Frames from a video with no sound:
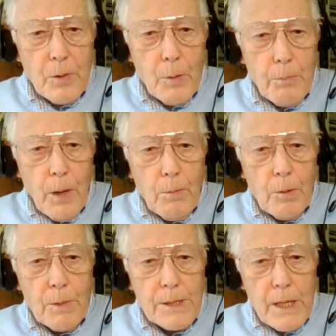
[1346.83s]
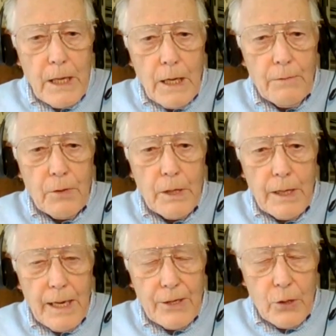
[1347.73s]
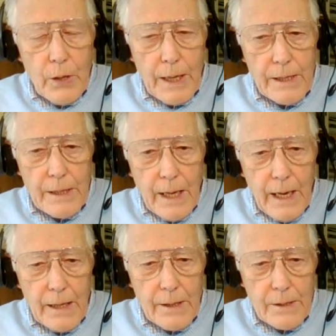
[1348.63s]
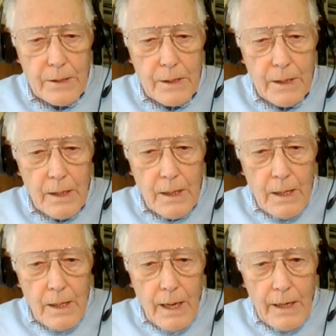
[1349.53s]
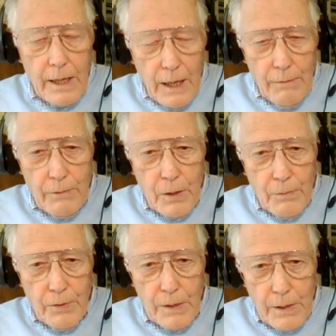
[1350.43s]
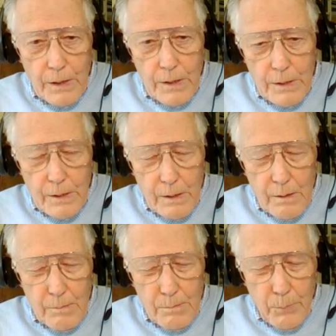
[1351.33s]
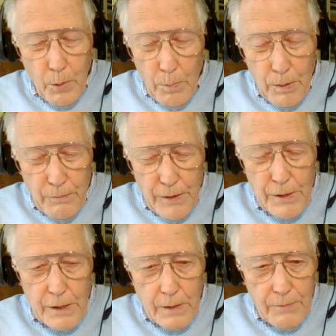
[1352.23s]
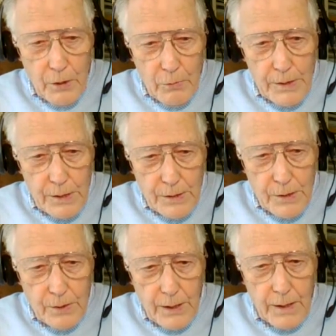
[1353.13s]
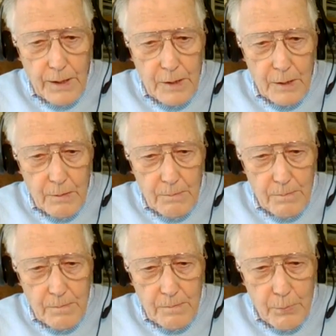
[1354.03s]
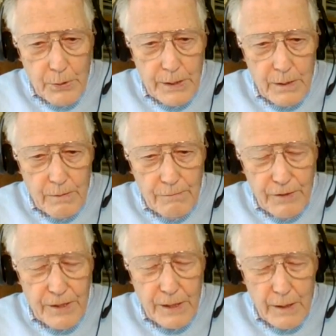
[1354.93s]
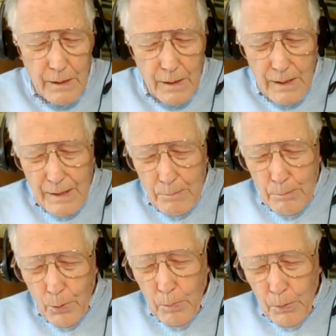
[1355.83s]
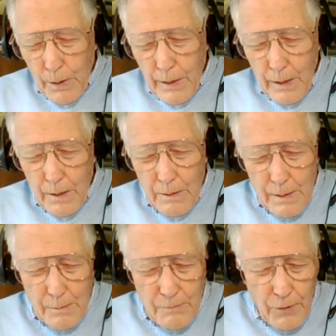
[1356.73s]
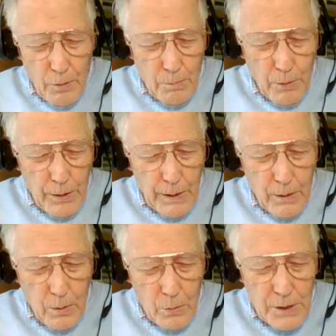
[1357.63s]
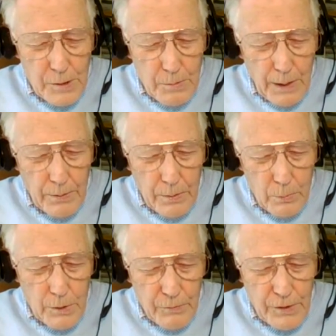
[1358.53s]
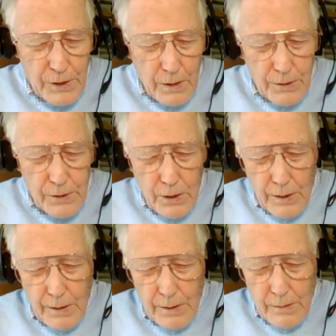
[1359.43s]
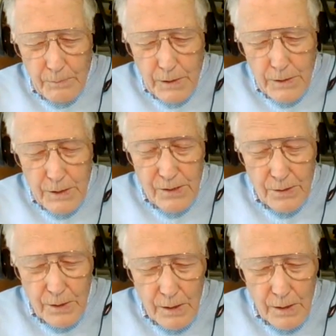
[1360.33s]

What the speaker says: problem is, even in educated hands, and even if it is properly fitted, if there is such a thing as fitting properly a foreign body in a horse's mouth, which physiologically it isn't,